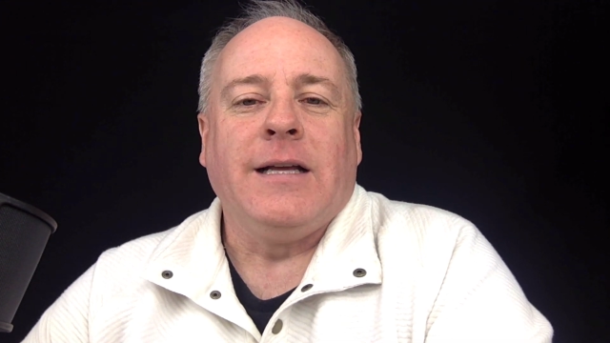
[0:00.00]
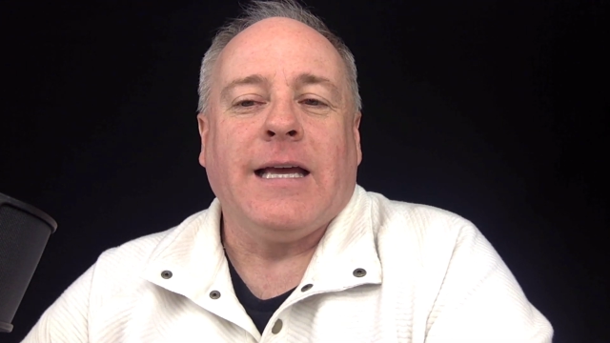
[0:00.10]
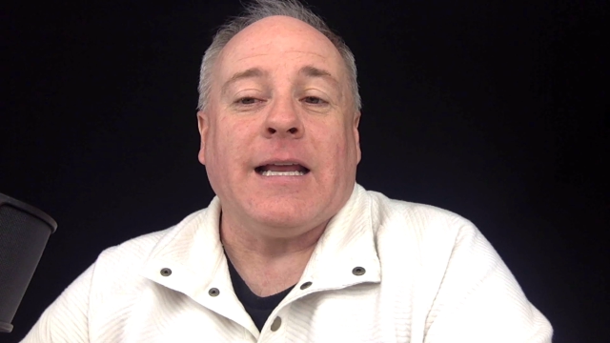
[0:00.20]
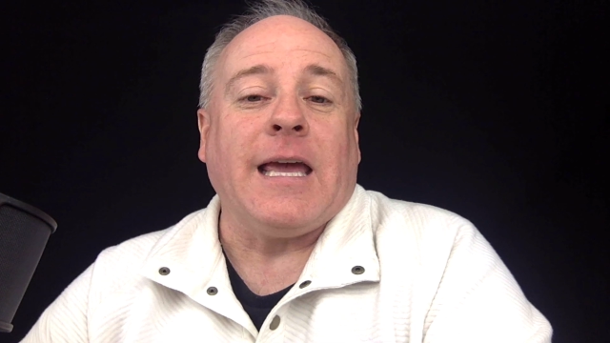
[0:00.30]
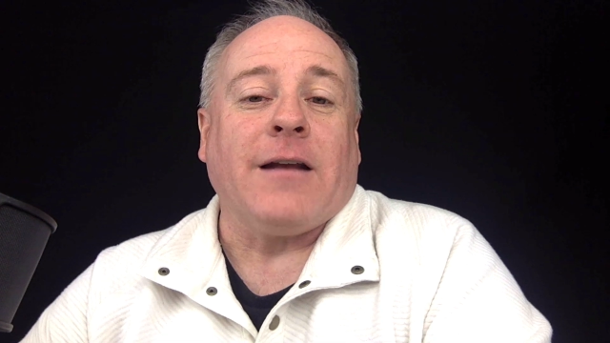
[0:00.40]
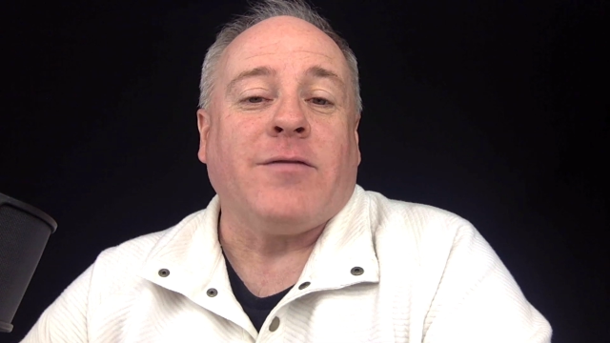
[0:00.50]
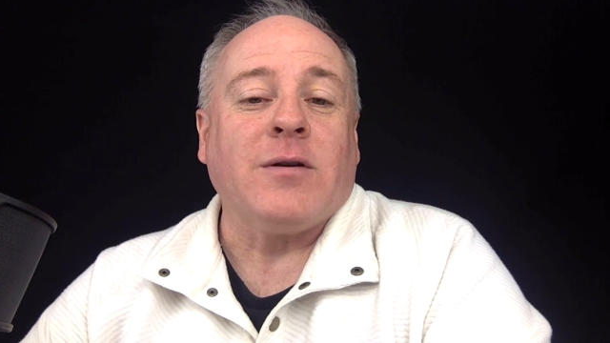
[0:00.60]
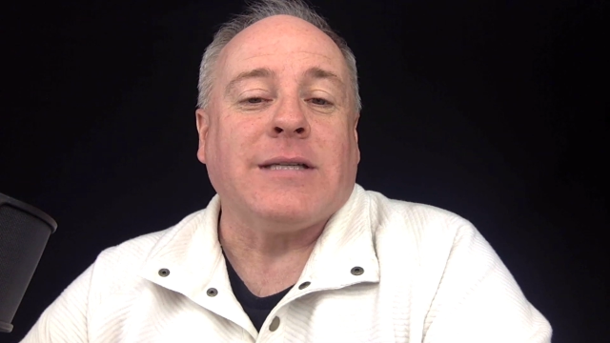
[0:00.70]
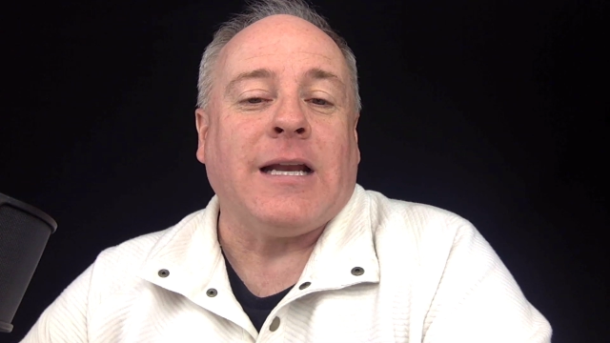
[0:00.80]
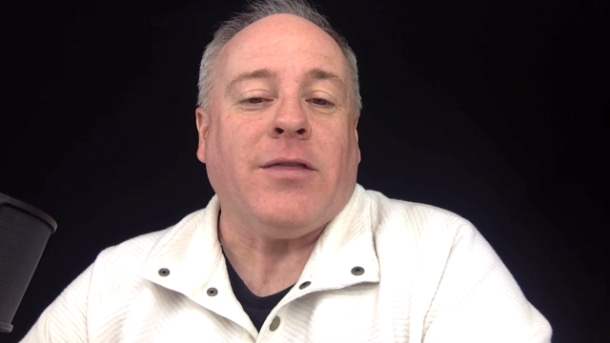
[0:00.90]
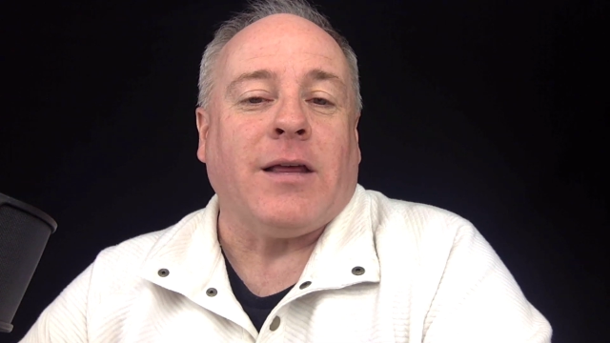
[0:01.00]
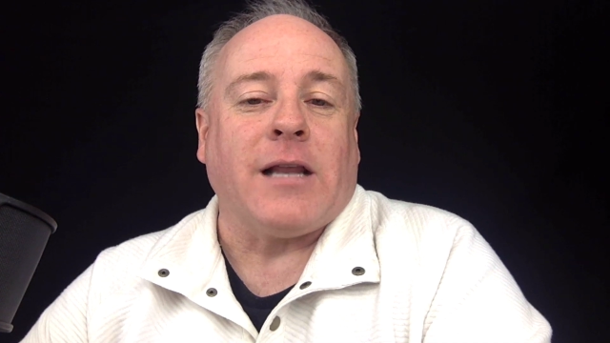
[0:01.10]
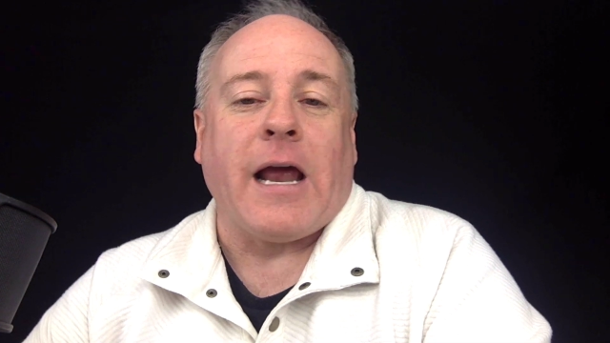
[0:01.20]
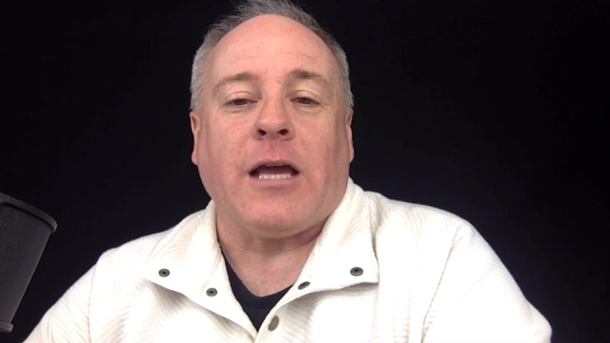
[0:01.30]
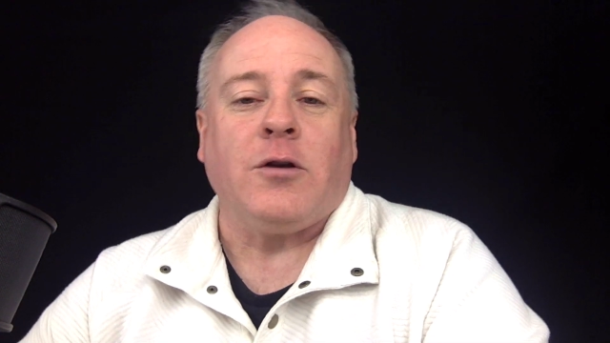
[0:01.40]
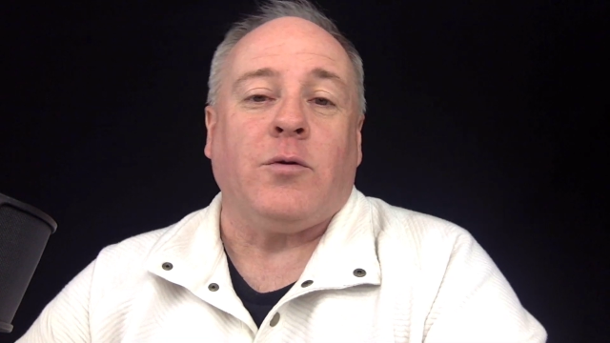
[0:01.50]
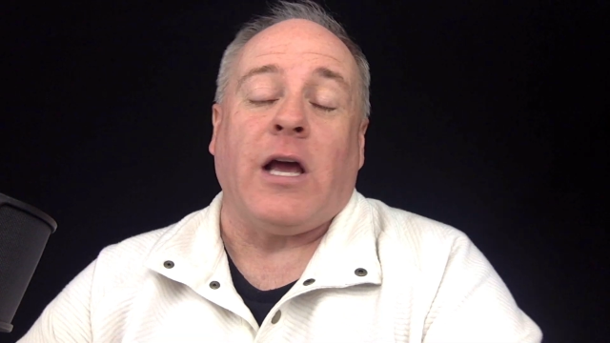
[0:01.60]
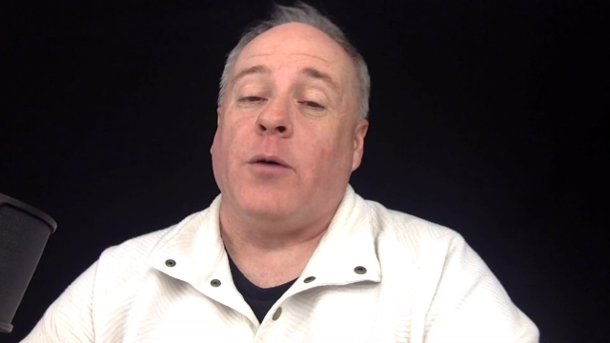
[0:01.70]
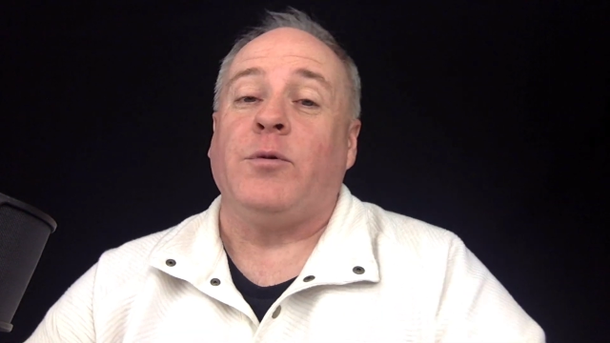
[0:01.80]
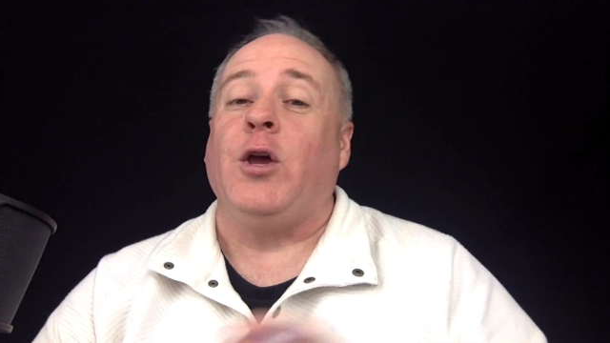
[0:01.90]
And again, if there's anything that I can do to
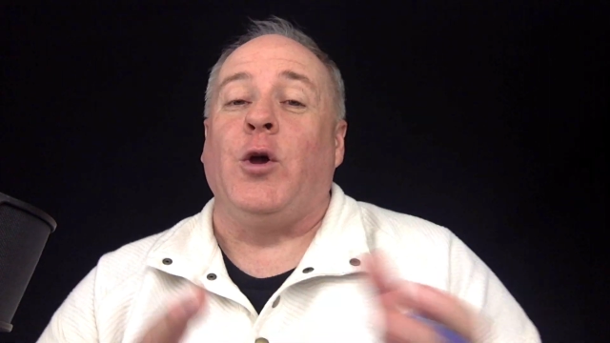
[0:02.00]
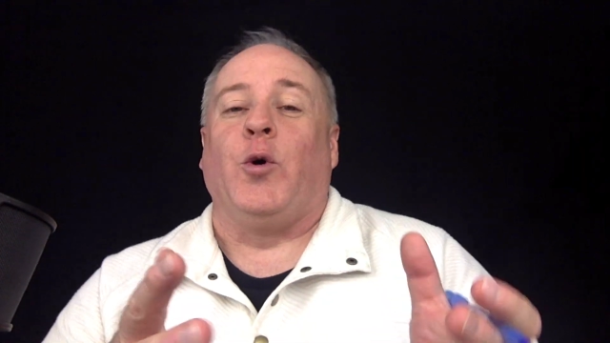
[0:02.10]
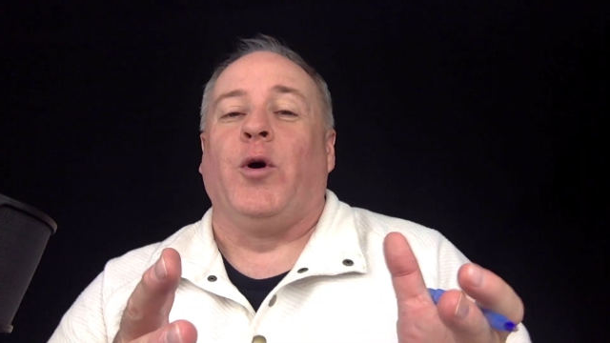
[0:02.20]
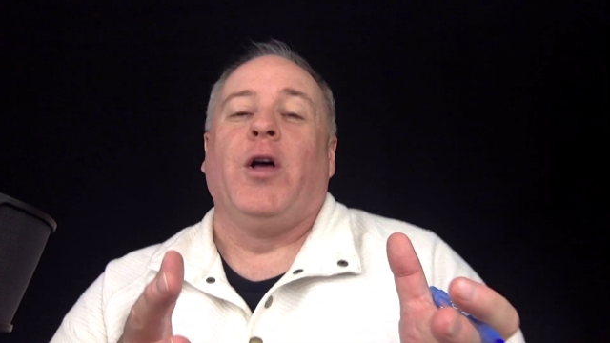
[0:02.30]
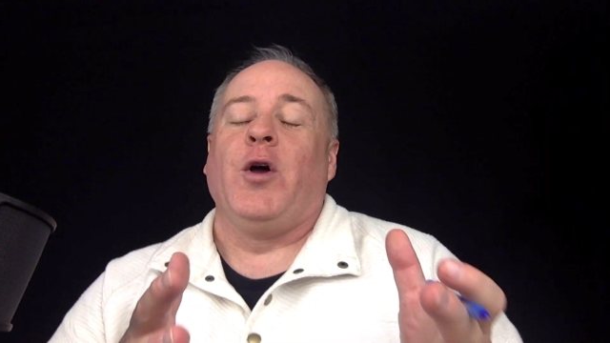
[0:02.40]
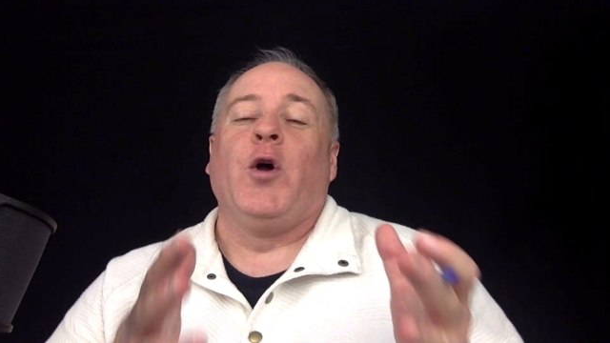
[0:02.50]
help you